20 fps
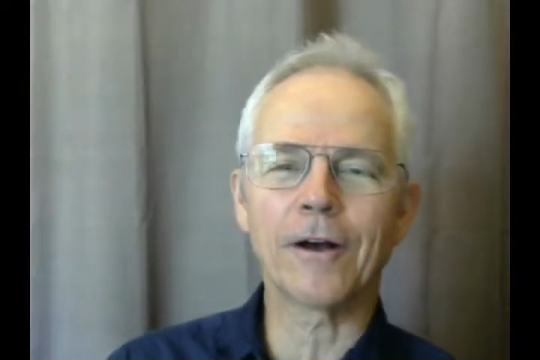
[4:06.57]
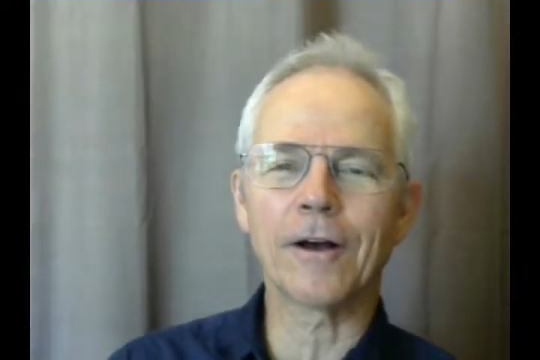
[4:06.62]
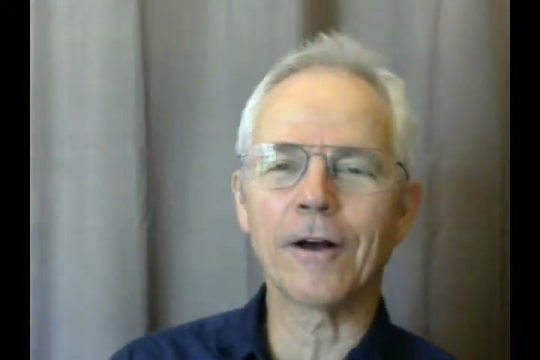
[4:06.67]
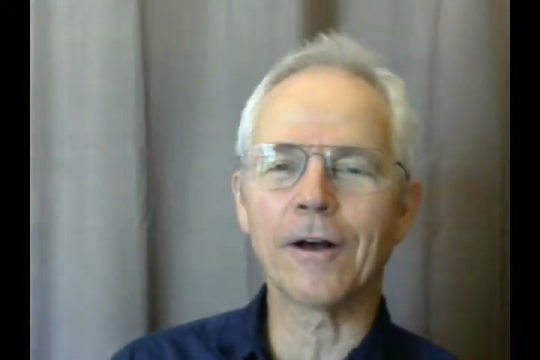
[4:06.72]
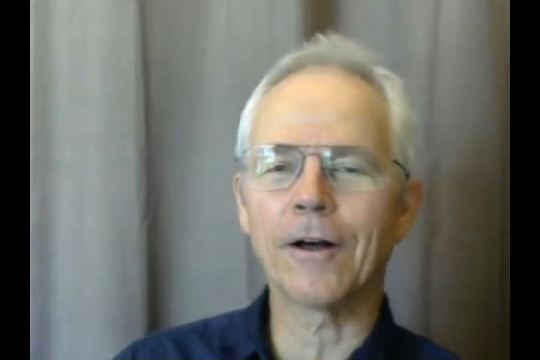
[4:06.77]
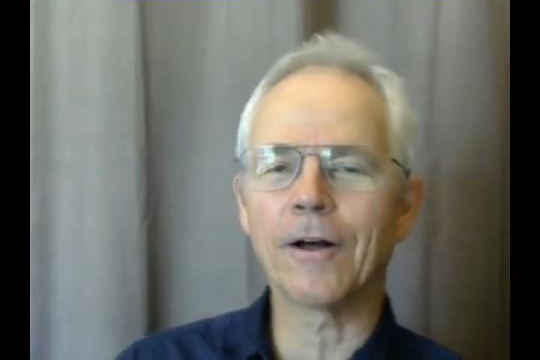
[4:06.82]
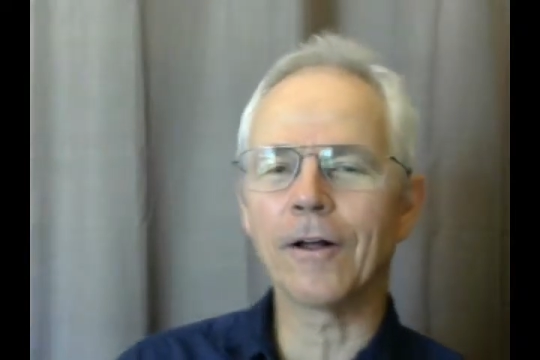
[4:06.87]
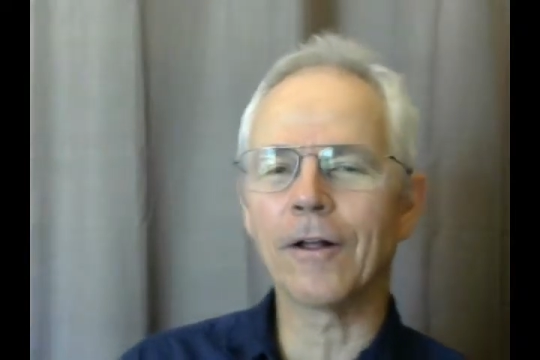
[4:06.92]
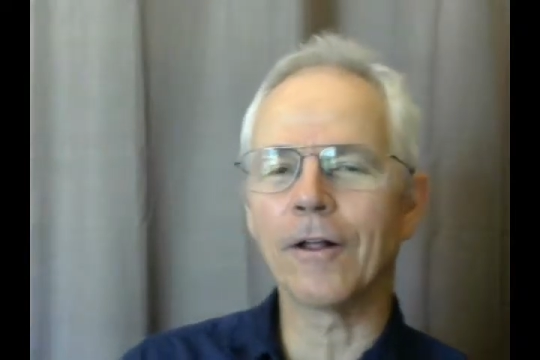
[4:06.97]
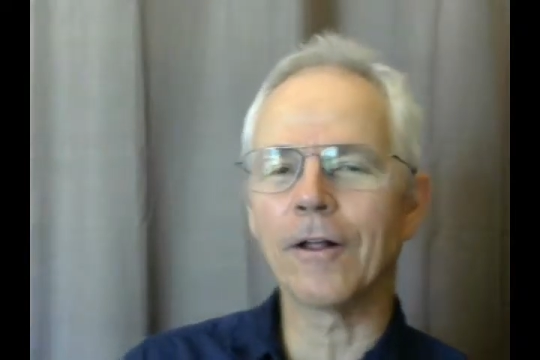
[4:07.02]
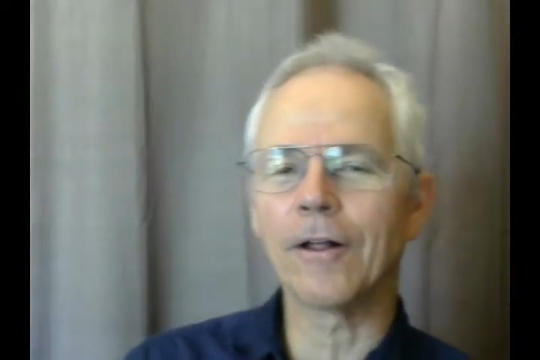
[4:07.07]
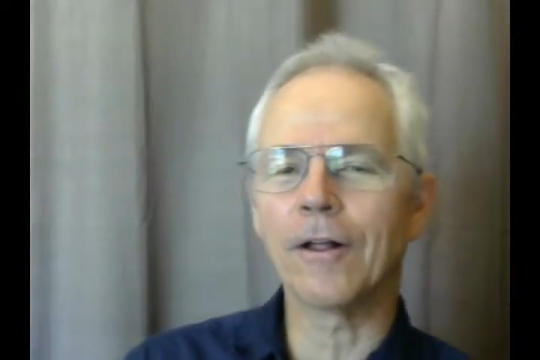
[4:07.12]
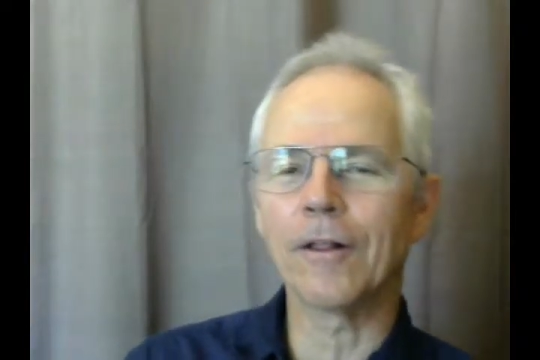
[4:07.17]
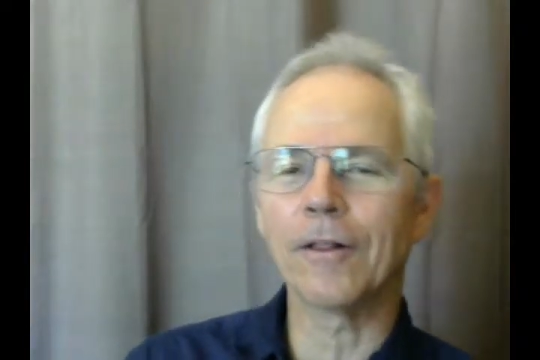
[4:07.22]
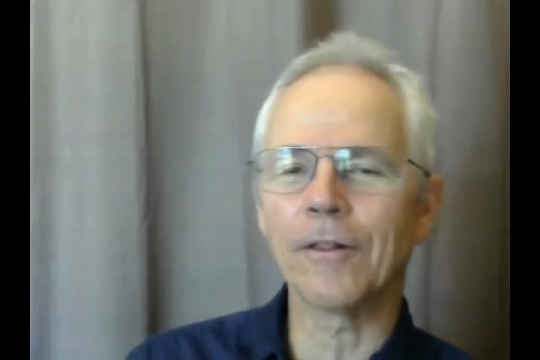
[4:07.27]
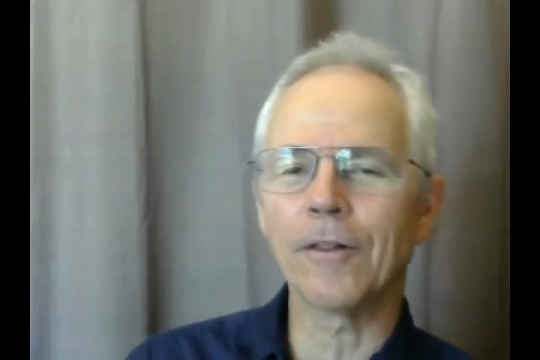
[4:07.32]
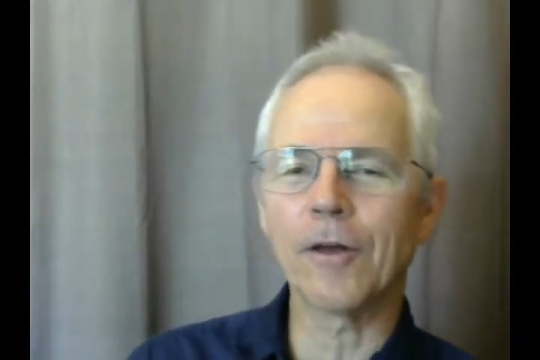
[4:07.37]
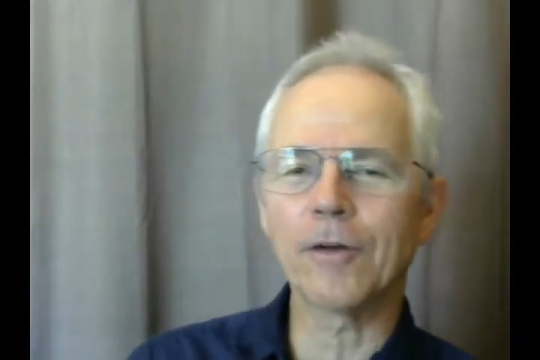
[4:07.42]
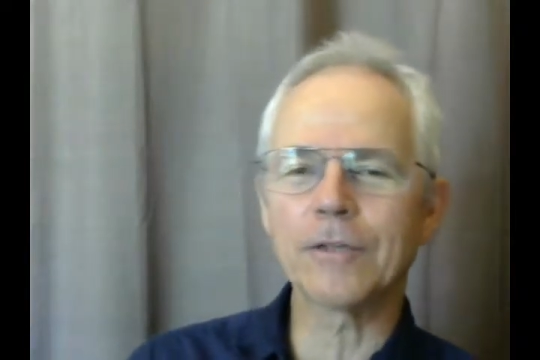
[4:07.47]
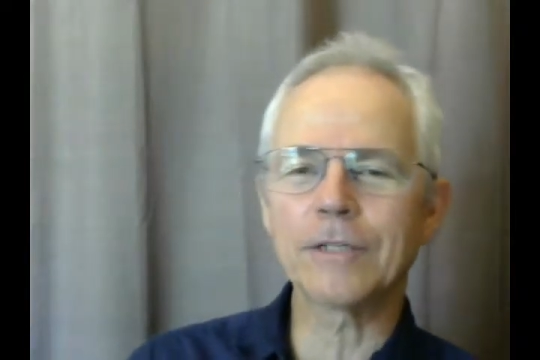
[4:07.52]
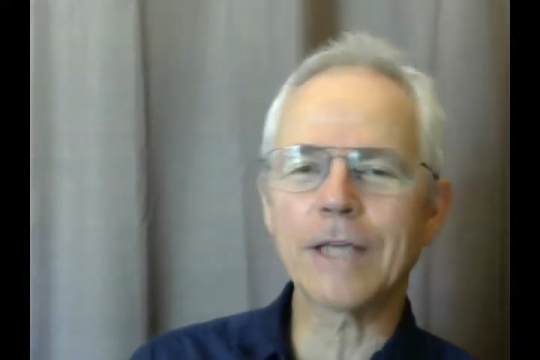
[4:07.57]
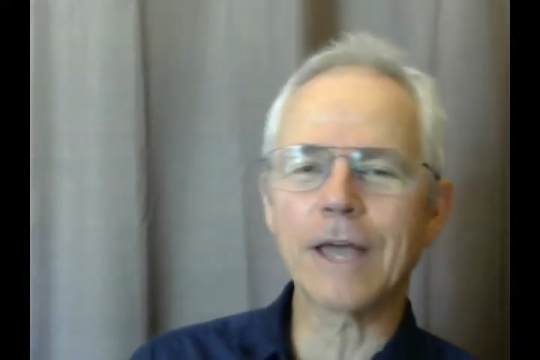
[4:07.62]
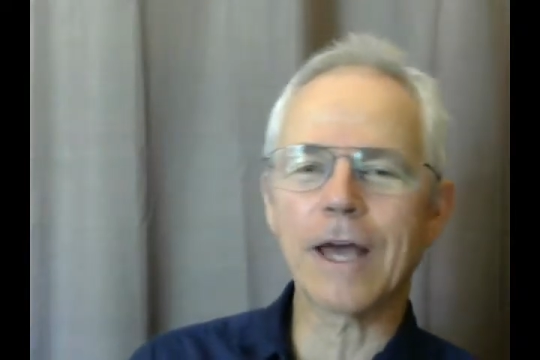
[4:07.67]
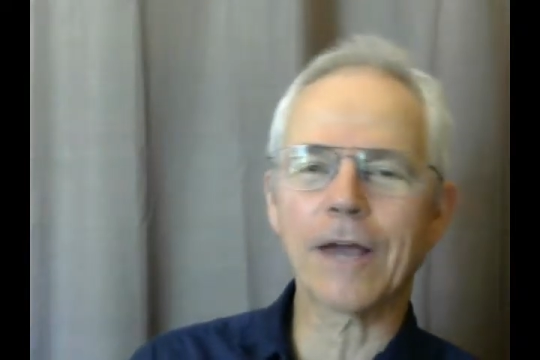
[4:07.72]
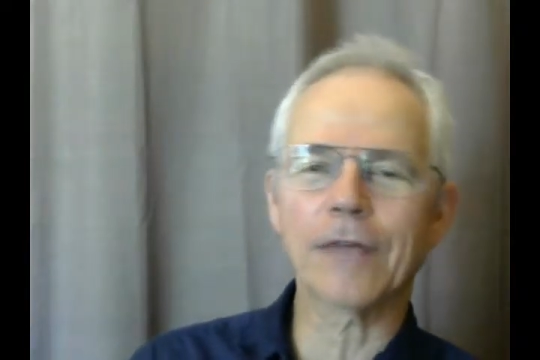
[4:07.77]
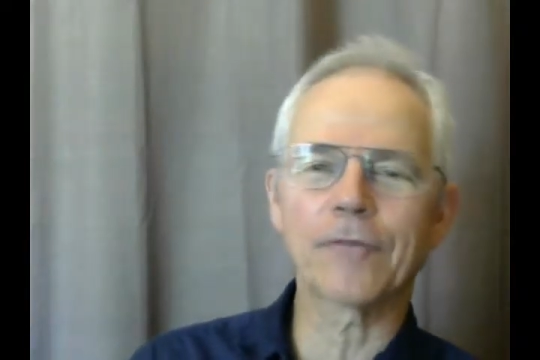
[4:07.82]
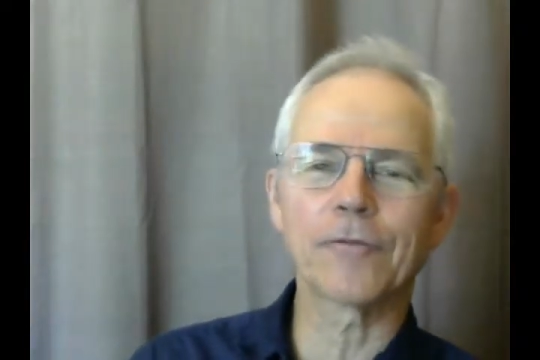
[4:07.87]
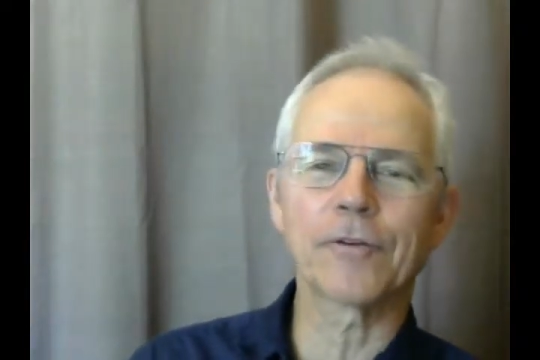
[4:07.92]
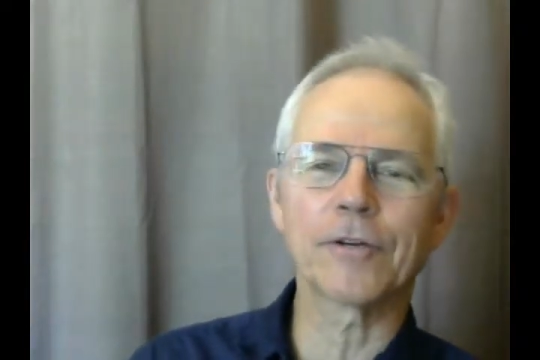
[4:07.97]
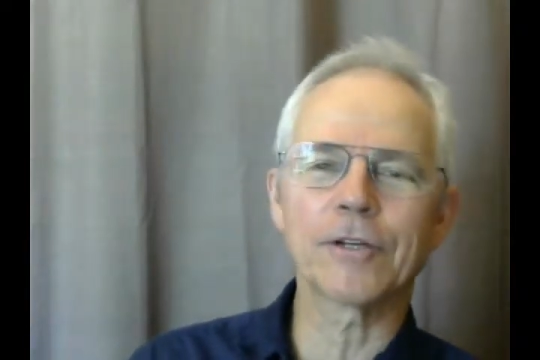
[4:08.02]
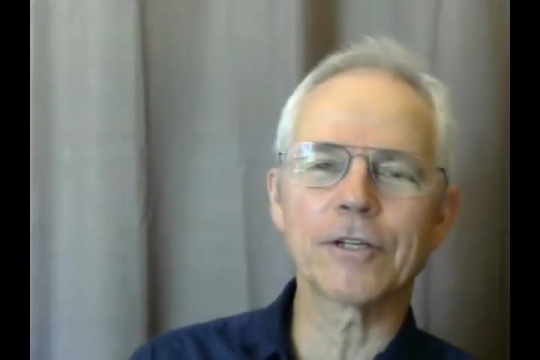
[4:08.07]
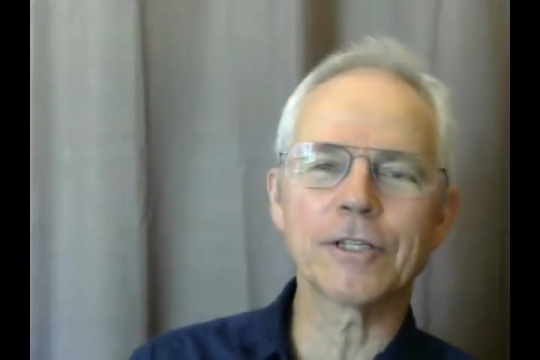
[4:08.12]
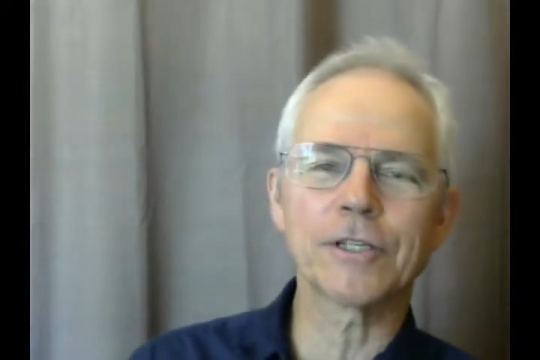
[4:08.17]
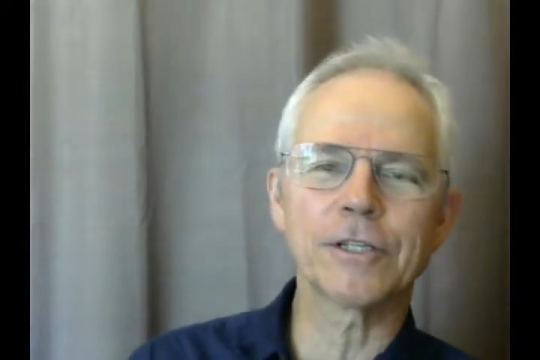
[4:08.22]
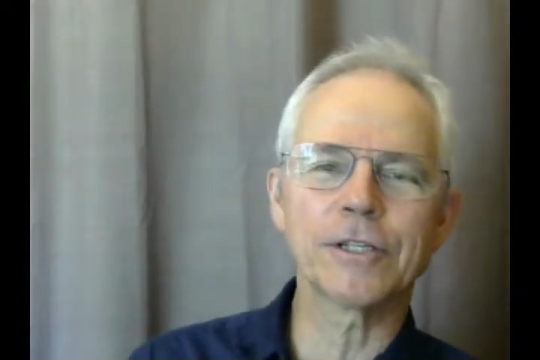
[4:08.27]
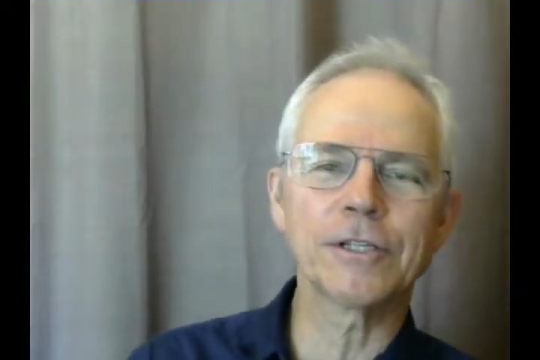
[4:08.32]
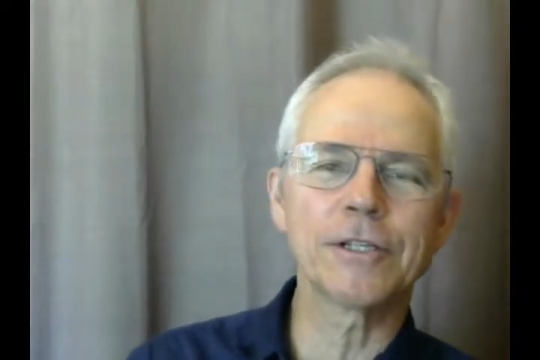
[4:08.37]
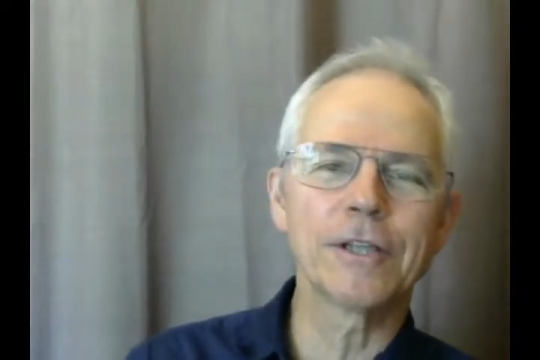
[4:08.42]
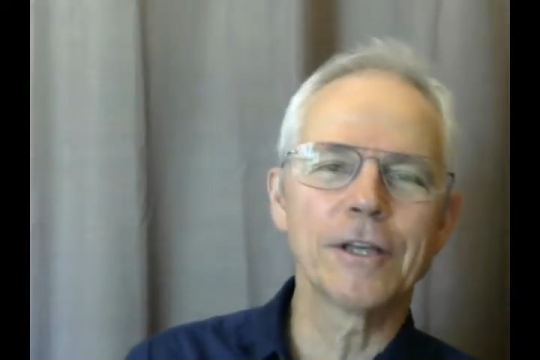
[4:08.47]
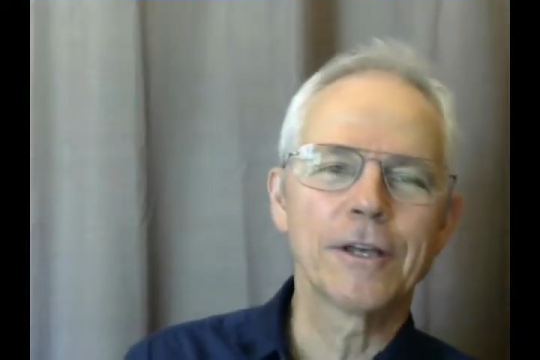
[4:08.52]
low-tech
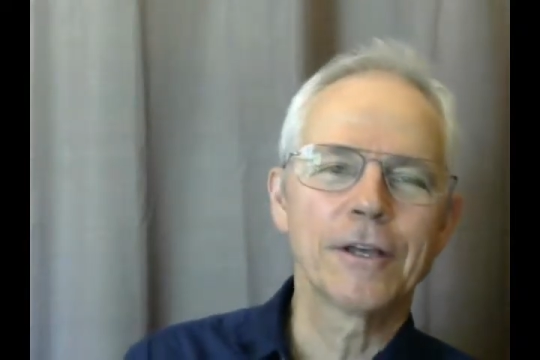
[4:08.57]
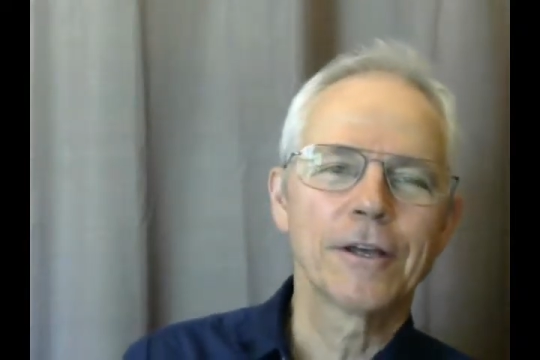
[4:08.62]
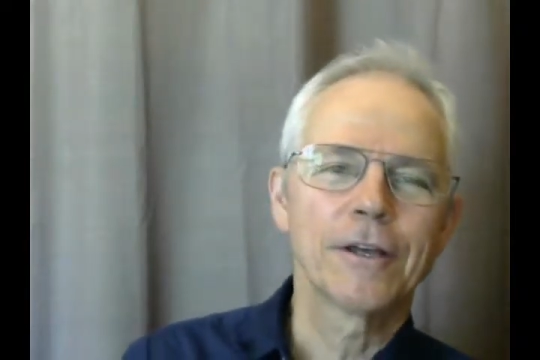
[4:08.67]
version,